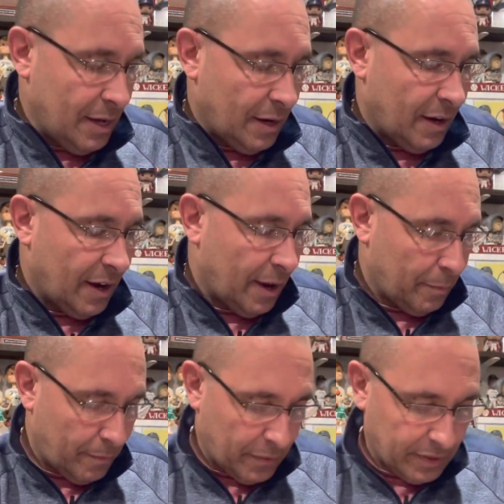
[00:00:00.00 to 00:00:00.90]

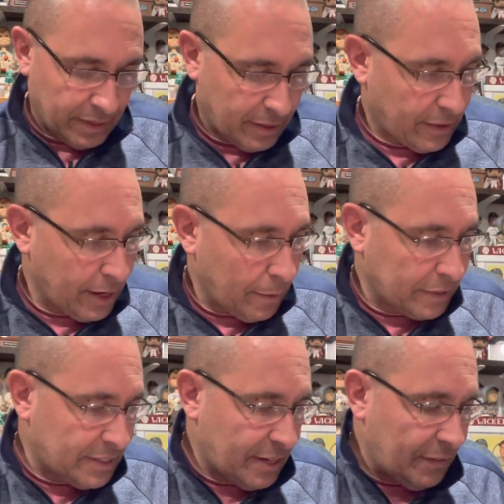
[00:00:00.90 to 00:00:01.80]
The thing about the
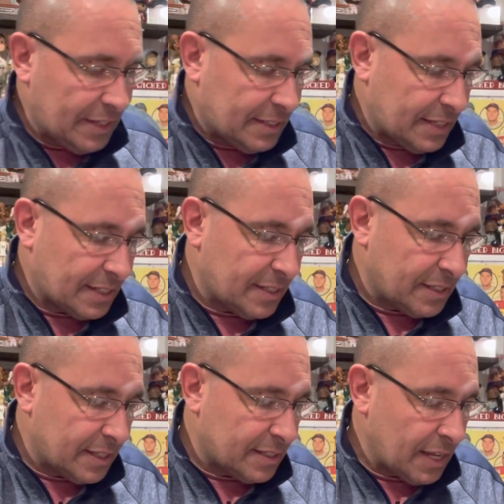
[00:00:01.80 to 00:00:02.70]
76s
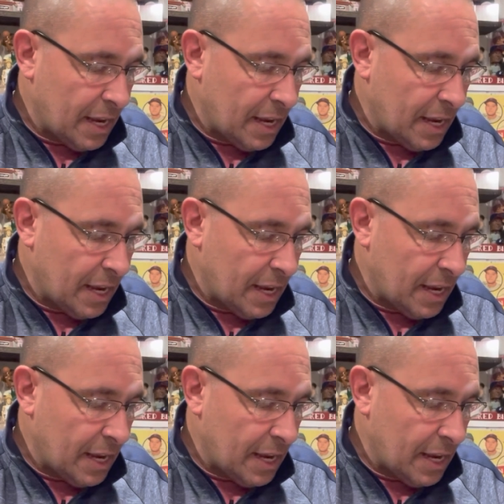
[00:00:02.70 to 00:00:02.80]
is,